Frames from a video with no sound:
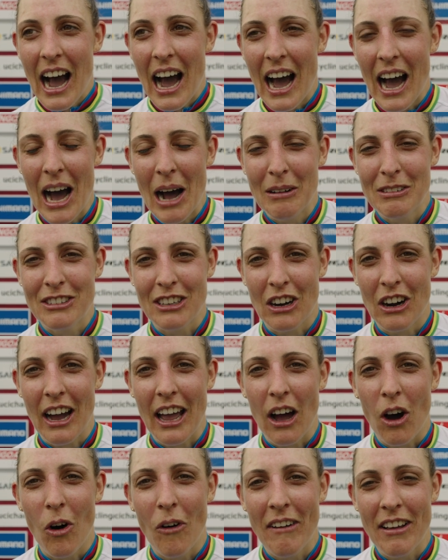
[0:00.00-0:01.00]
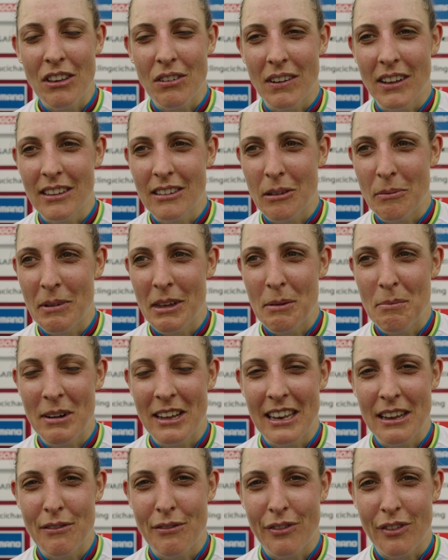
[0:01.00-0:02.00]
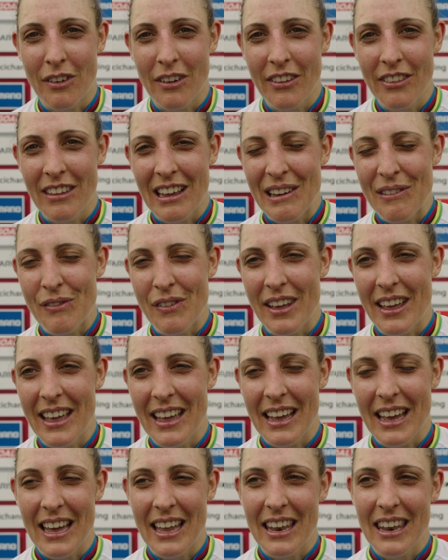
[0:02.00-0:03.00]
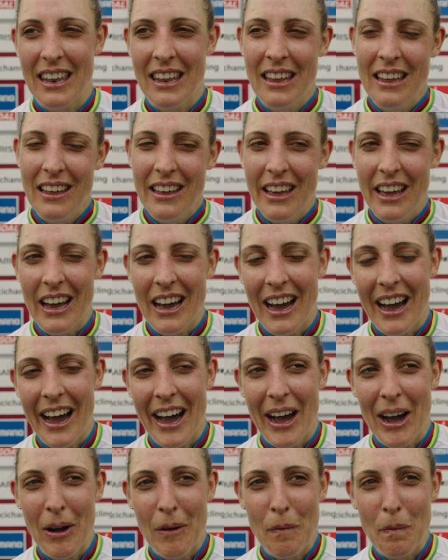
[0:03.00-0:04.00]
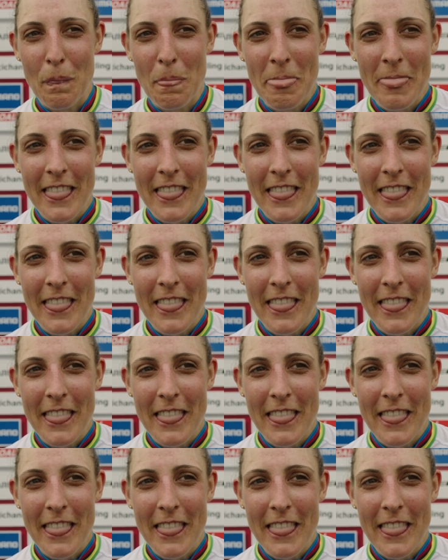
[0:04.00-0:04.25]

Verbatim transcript: Uh, so I always want to be a bit in front, I think, and um,